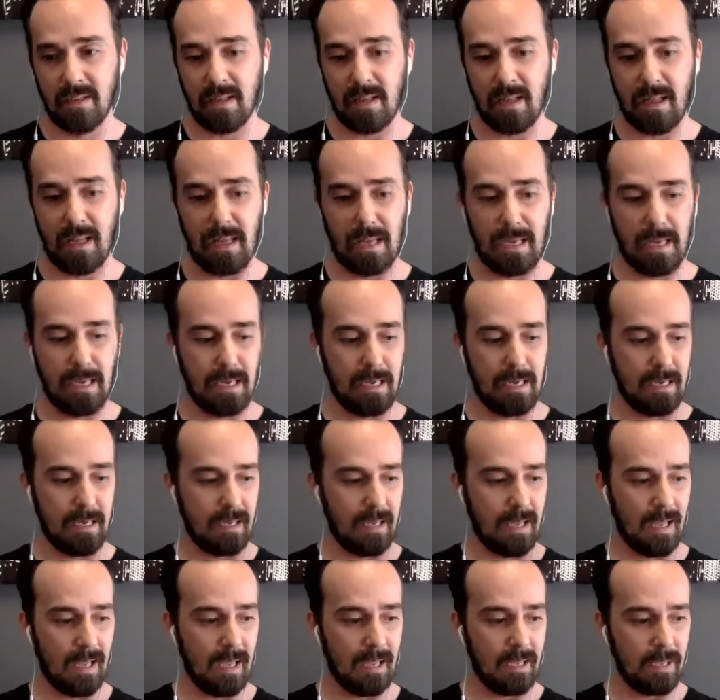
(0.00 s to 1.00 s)
a
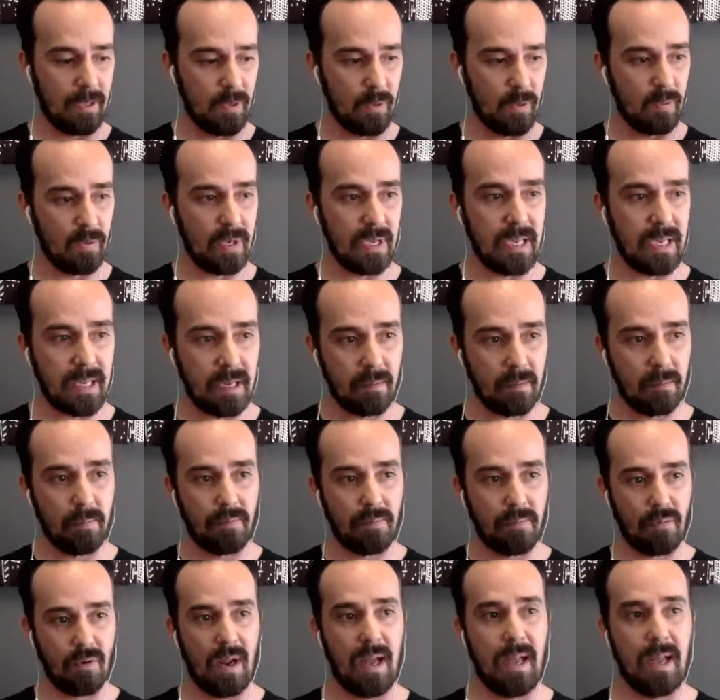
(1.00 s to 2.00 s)
unique
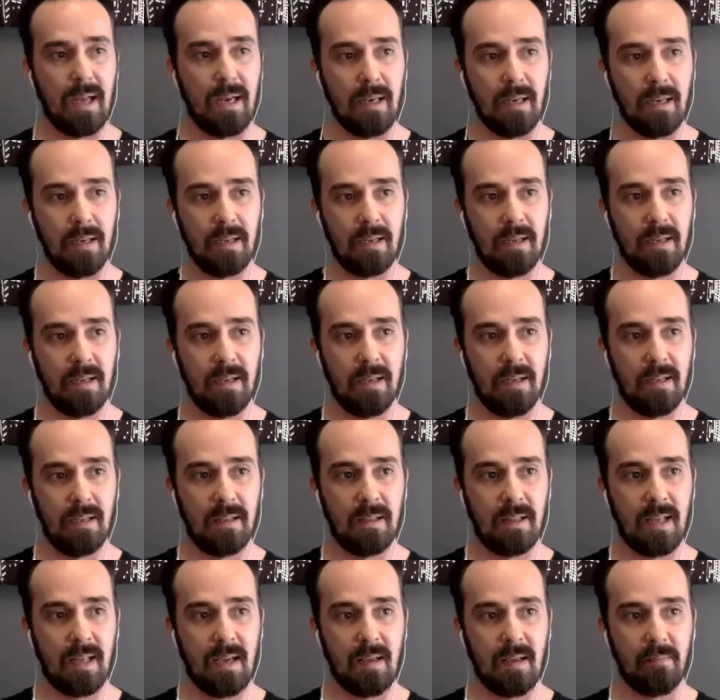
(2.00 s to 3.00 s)
brand
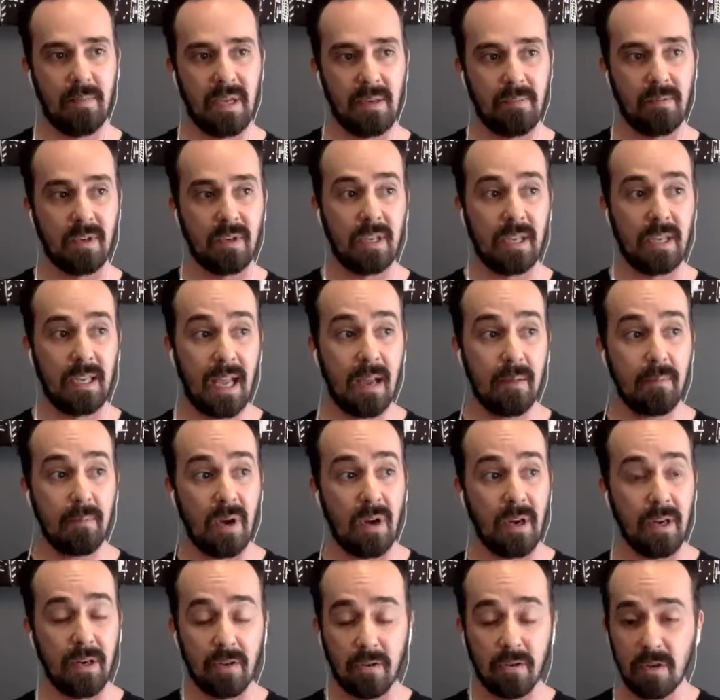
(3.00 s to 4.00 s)
that people can get
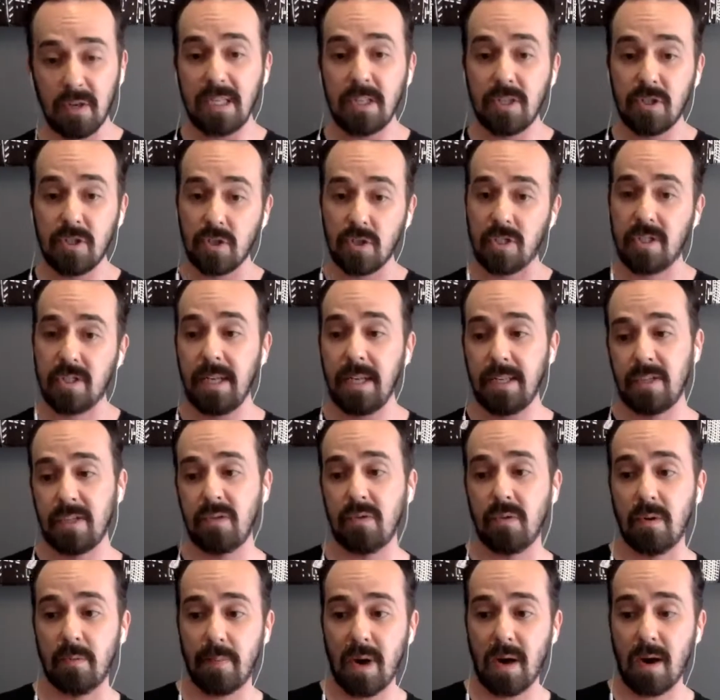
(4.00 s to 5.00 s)
behind, or at least just sets
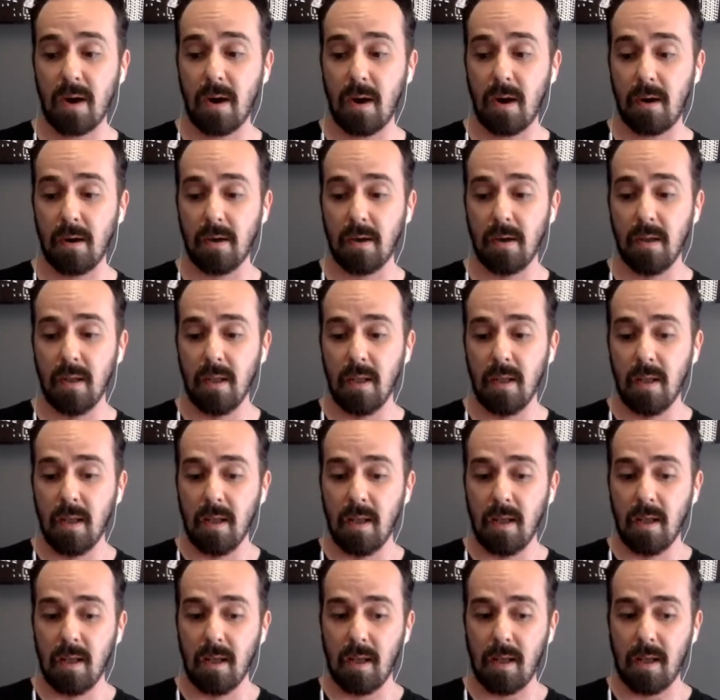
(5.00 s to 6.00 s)
you apart,
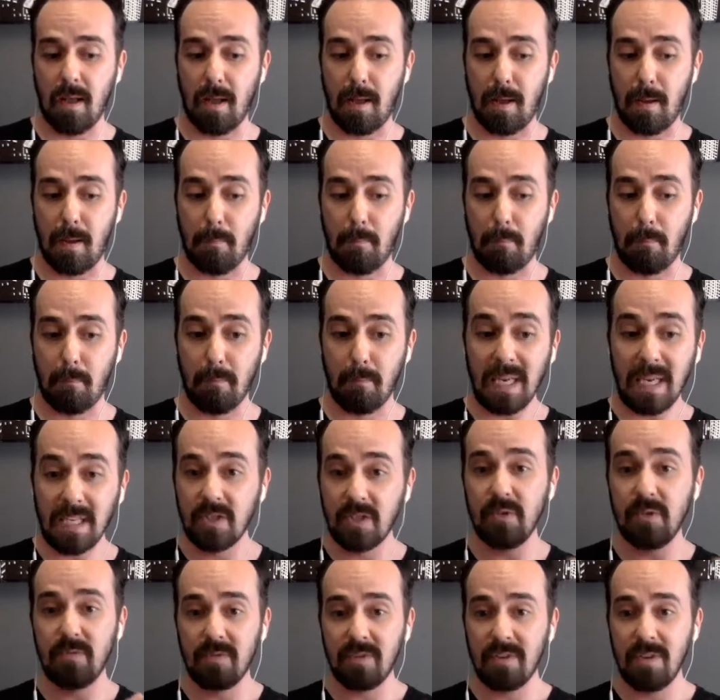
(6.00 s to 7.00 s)
means
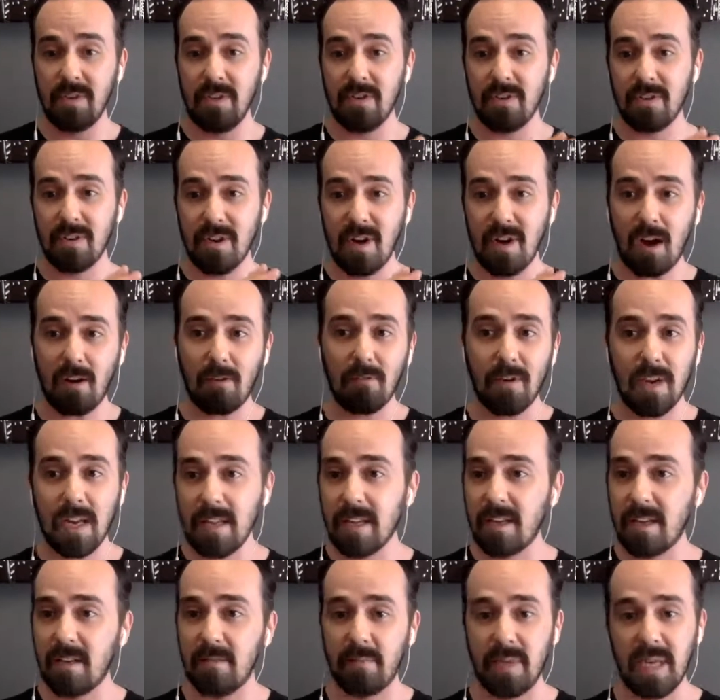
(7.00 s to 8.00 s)
you're not
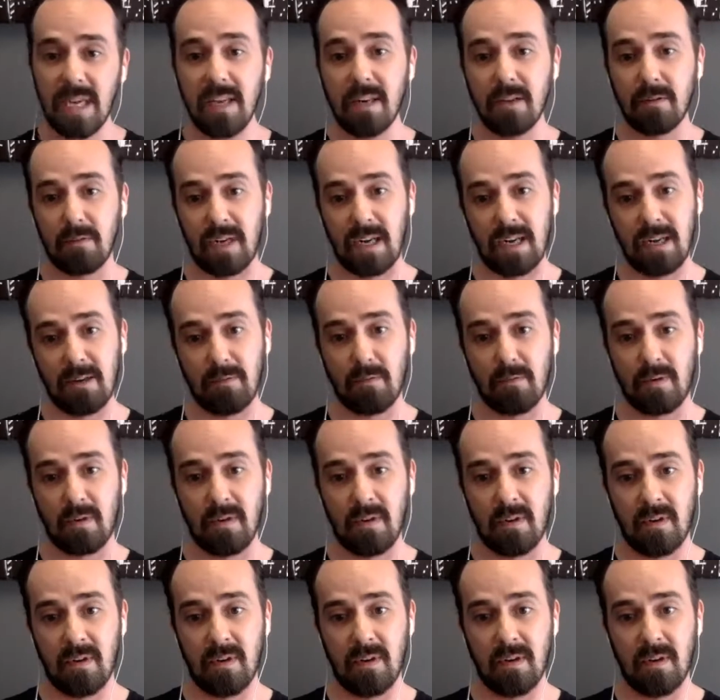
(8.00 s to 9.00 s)
really competing with anyone
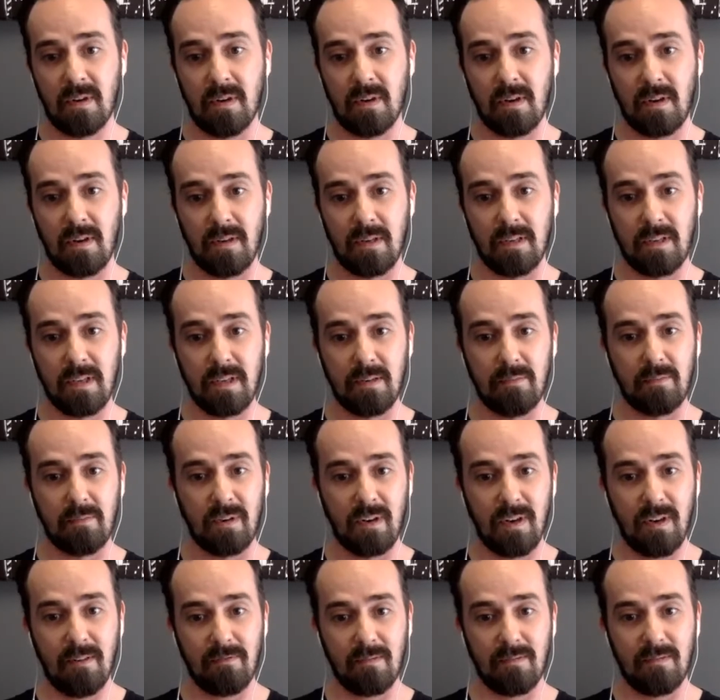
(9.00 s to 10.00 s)
on a deeper
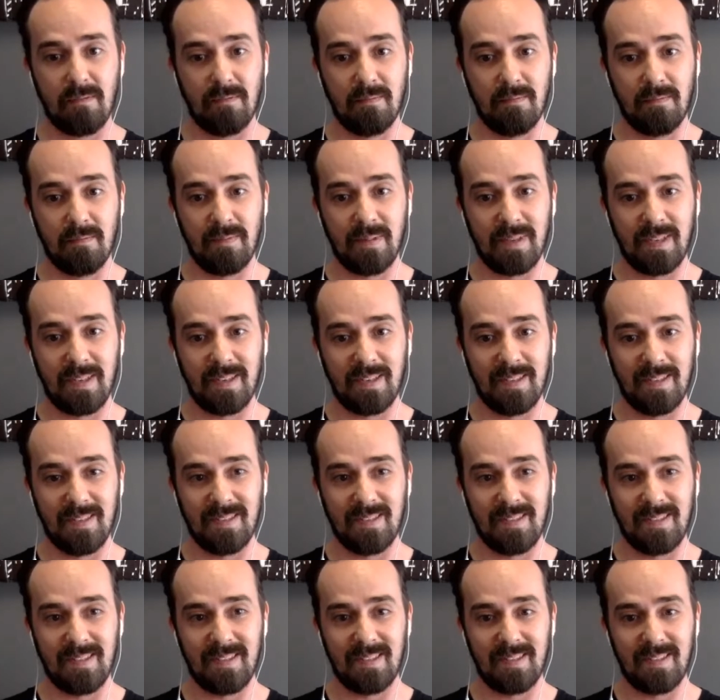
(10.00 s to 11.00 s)
level
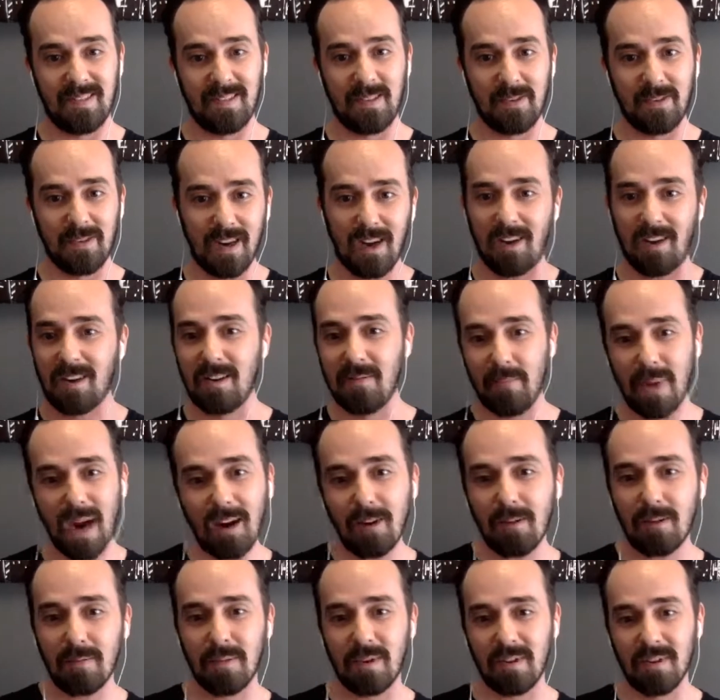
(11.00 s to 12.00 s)
because you're not
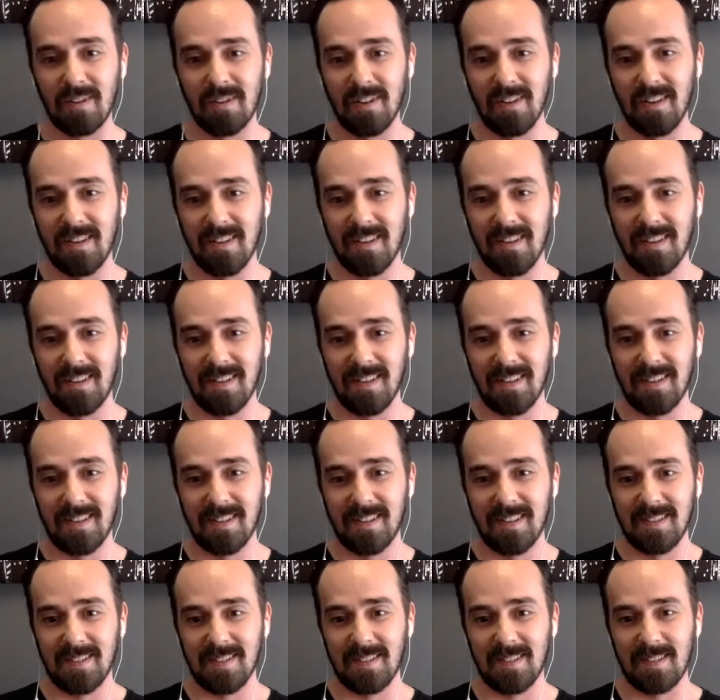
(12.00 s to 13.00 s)
comparable.
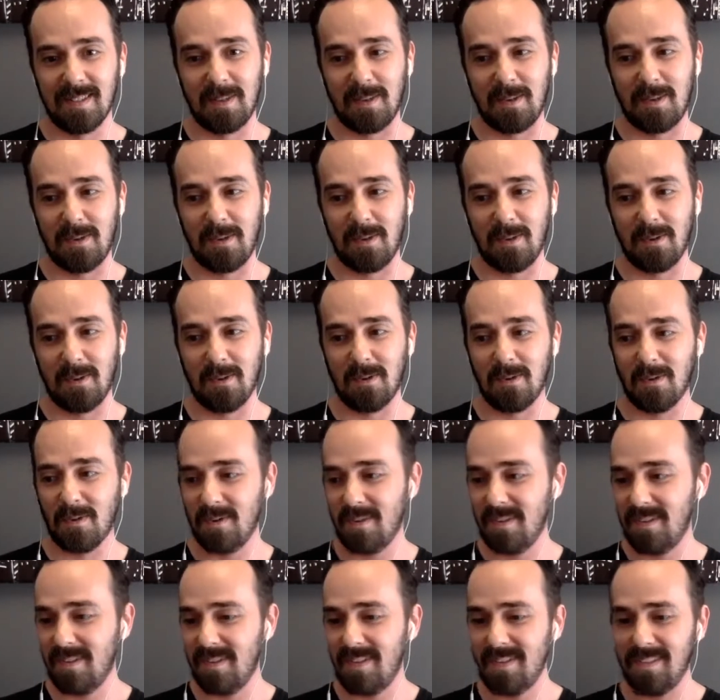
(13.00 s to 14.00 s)

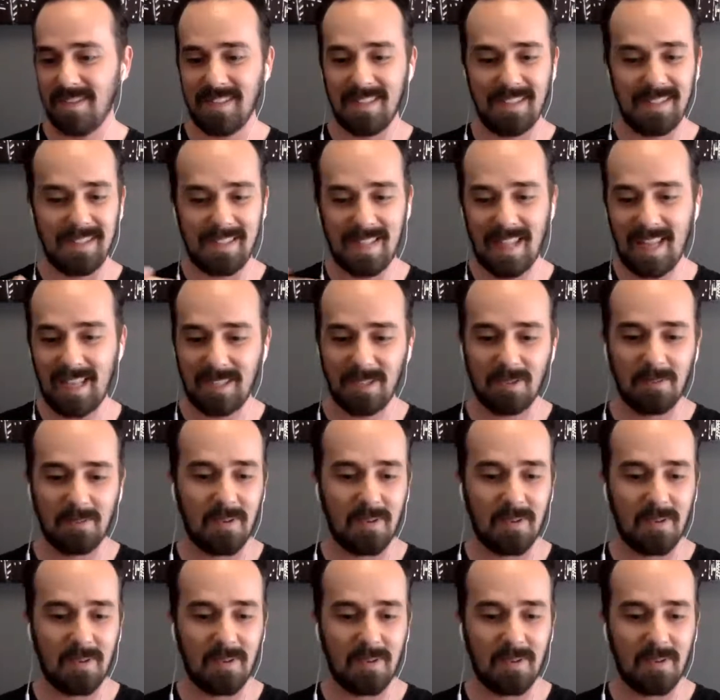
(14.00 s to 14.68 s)
So that's